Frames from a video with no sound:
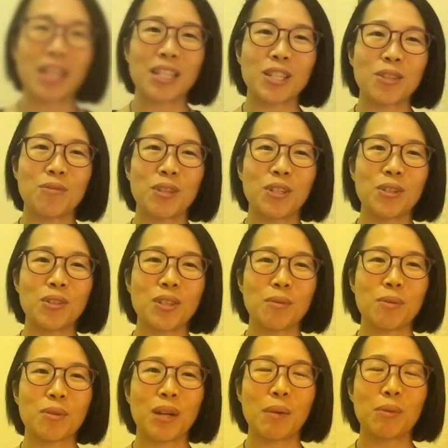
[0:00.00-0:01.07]
this video,
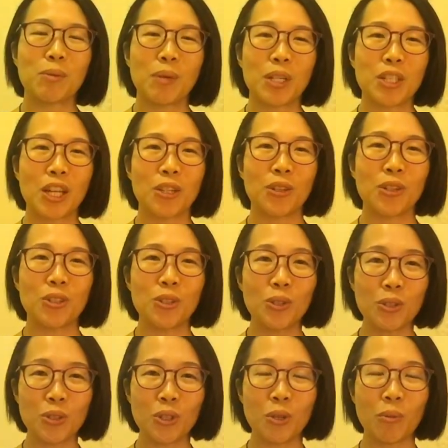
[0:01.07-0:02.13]
subscribe to my channel on
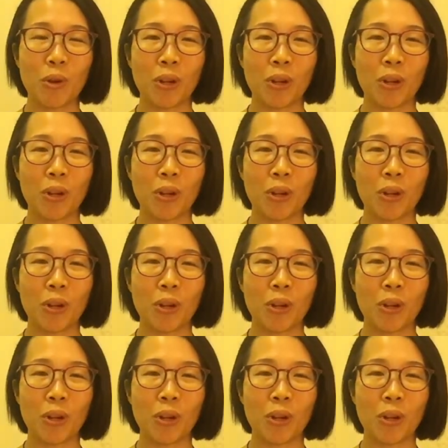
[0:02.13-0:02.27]
YouTube